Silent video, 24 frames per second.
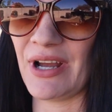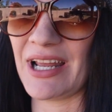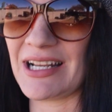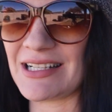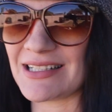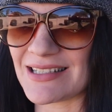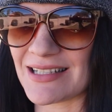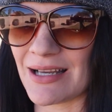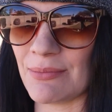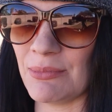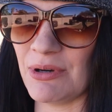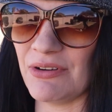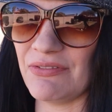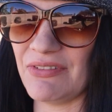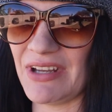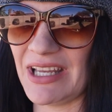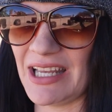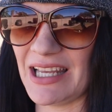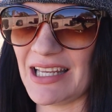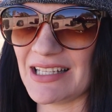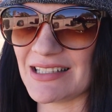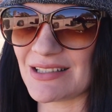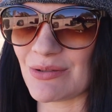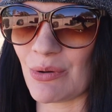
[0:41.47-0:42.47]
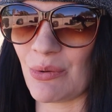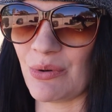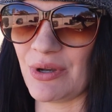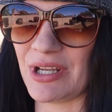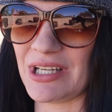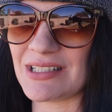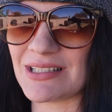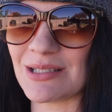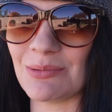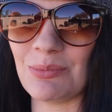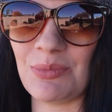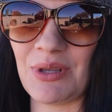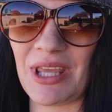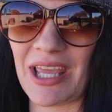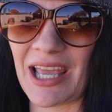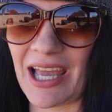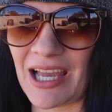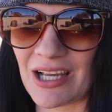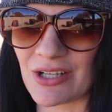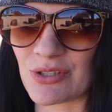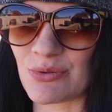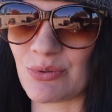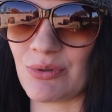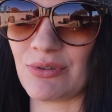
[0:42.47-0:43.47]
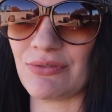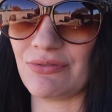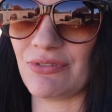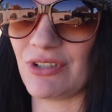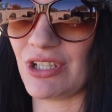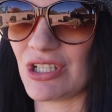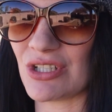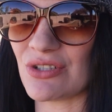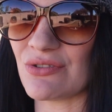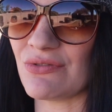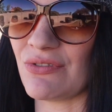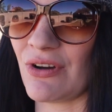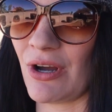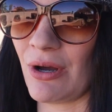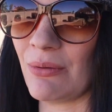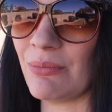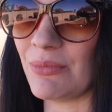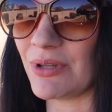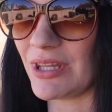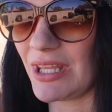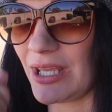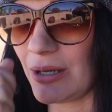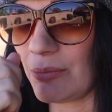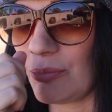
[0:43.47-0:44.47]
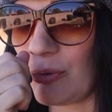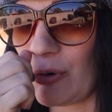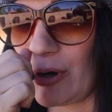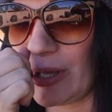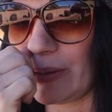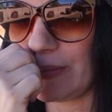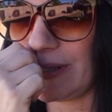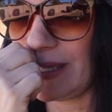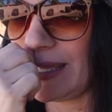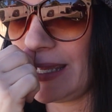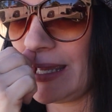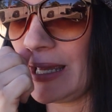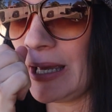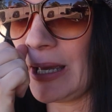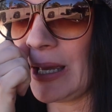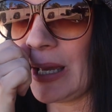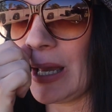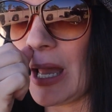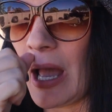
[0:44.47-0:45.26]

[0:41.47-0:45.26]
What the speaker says: and some of it is going to be actual footage from the appointment.